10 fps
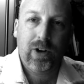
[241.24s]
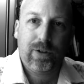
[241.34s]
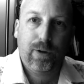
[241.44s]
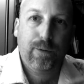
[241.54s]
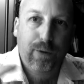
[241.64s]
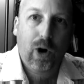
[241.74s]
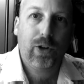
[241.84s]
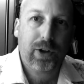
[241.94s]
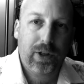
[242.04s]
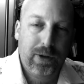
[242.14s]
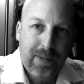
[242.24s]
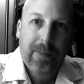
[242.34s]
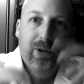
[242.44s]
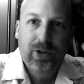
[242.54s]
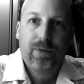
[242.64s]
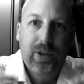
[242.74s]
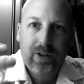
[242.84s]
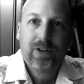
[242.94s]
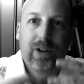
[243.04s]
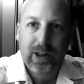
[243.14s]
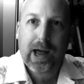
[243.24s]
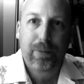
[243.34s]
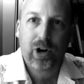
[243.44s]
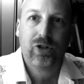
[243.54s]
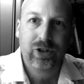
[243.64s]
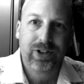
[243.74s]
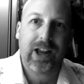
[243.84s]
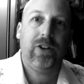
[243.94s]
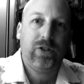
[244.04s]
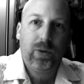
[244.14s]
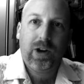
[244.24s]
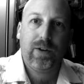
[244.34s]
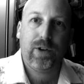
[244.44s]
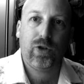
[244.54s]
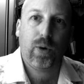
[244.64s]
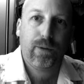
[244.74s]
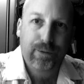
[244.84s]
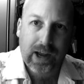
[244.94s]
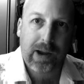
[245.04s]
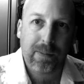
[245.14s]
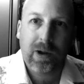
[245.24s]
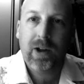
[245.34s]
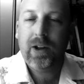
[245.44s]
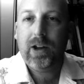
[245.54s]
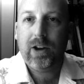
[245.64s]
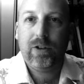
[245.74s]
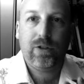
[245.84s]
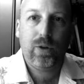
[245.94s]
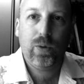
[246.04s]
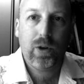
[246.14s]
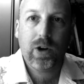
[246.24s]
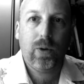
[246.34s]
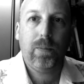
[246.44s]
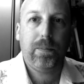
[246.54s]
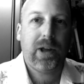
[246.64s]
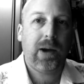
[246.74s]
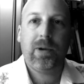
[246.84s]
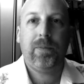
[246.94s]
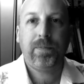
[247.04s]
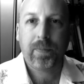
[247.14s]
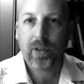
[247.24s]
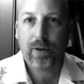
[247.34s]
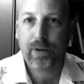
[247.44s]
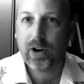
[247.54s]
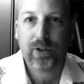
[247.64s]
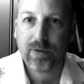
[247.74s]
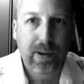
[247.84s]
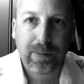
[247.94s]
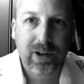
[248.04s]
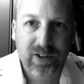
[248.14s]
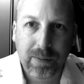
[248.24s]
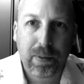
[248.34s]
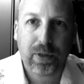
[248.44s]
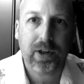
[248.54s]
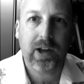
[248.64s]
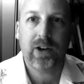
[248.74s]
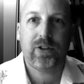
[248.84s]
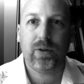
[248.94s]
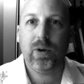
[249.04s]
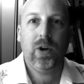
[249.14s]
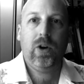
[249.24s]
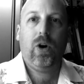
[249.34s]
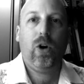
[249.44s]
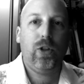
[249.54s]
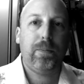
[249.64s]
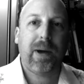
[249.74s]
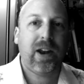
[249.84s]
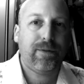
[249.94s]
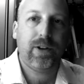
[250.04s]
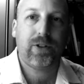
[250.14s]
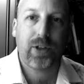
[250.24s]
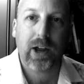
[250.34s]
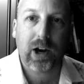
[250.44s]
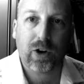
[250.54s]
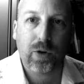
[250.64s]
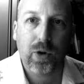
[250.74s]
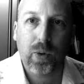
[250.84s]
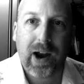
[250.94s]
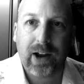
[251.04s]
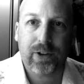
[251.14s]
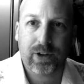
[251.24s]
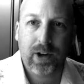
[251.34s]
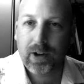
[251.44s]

to vault the members of these collaborations into individual fame, into, becoming figures of public sympathy, into all the benefits they accrue as,